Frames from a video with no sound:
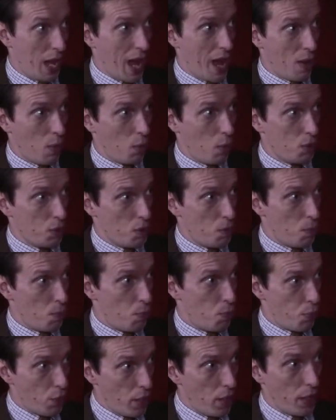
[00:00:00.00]
that was
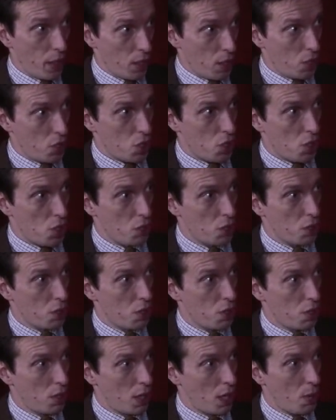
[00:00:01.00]
a brilliant
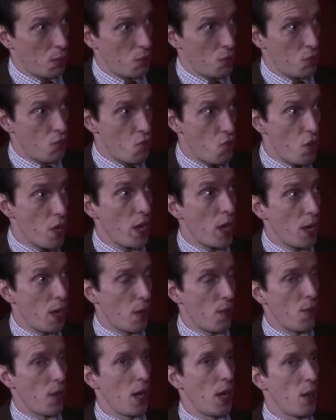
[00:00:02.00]
shot. No. That was
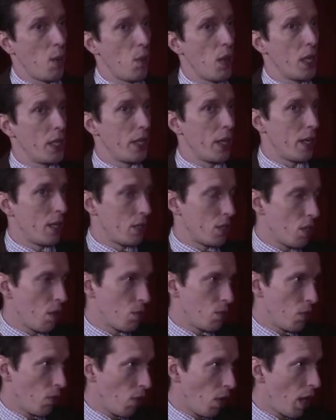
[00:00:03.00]
really, really well done in
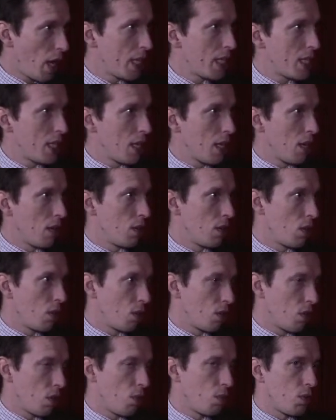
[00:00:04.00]
terms of lighting mm.
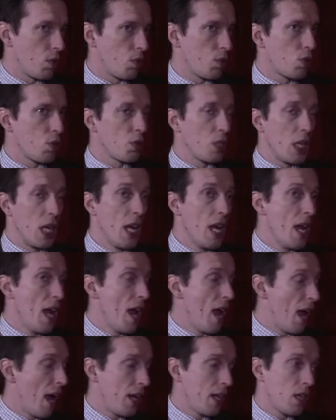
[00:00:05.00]
and in terms of shooting.
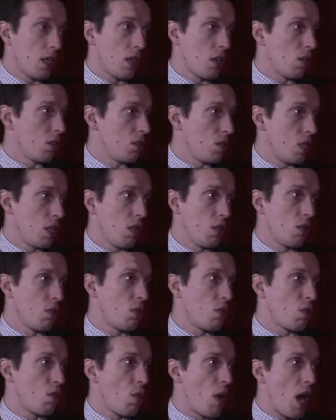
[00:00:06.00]
And it continued